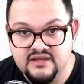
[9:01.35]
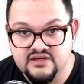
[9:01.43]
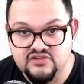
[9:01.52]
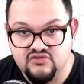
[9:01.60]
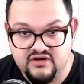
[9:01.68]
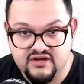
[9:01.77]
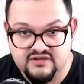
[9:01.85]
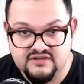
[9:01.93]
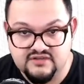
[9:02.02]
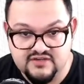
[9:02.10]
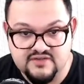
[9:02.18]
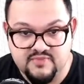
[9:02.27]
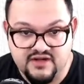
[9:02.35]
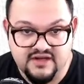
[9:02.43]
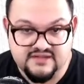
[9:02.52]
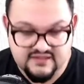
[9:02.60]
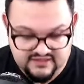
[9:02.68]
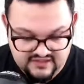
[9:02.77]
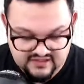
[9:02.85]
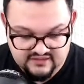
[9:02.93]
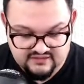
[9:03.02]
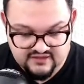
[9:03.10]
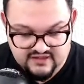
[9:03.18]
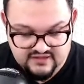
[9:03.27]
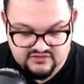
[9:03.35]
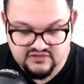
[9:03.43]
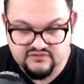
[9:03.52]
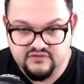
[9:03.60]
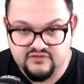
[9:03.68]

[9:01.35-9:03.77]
shortcut search box, and I can search for